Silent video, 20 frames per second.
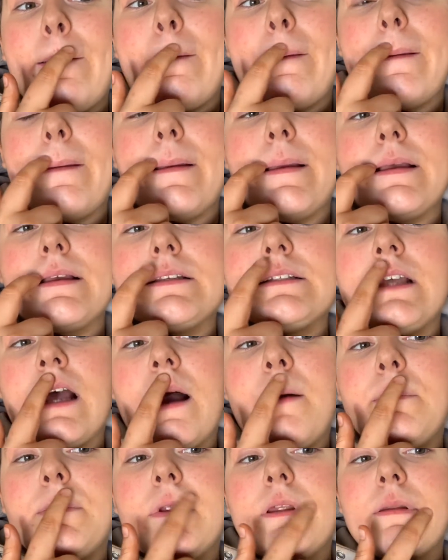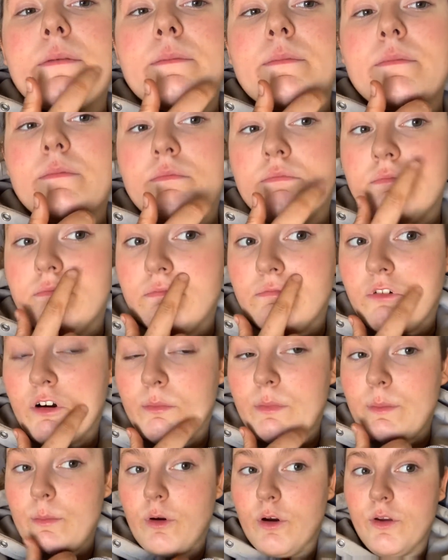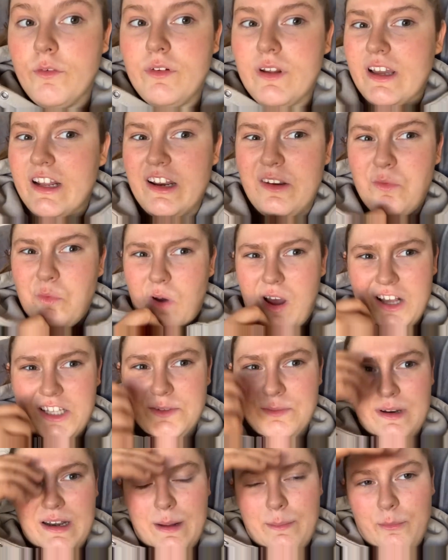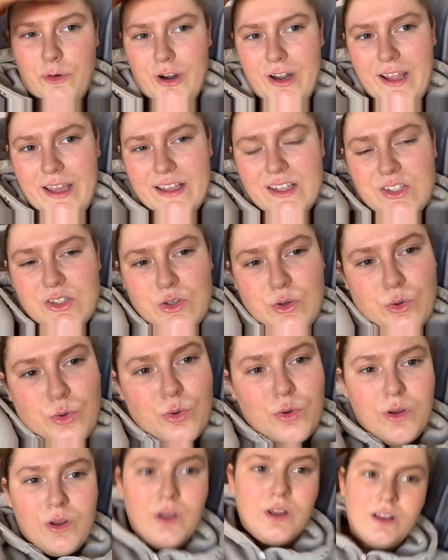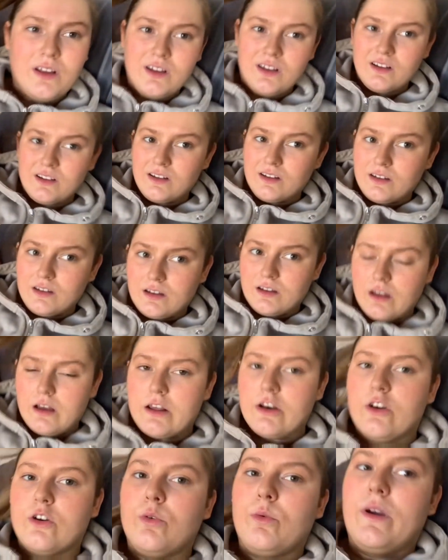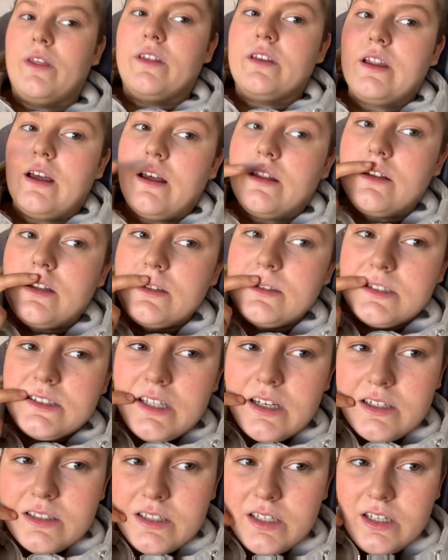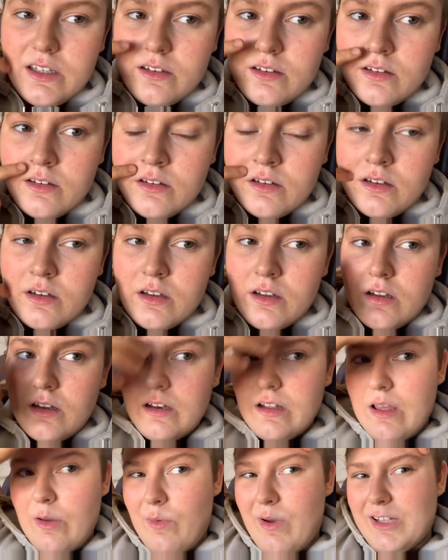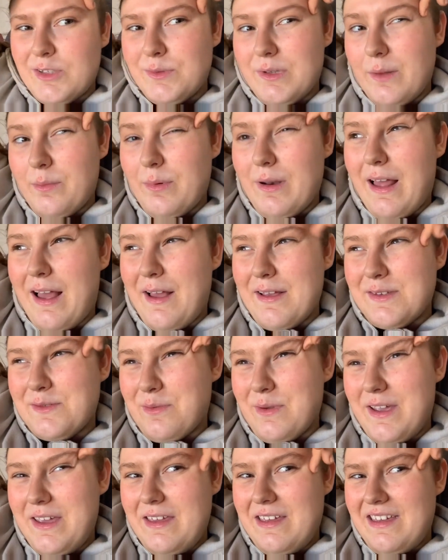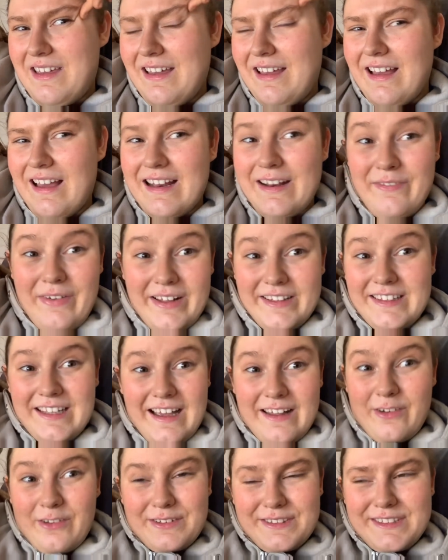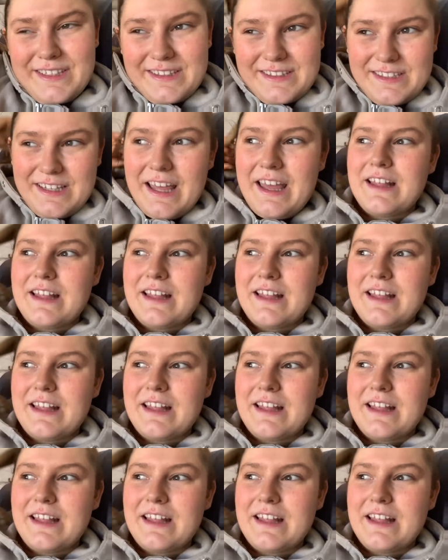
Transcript: is happening around my mouth. Like, I didn't wax my lip or anything, so I don't know why the tan didn't stick to it. Like, I waxed my lip last week and I've had tan on since then,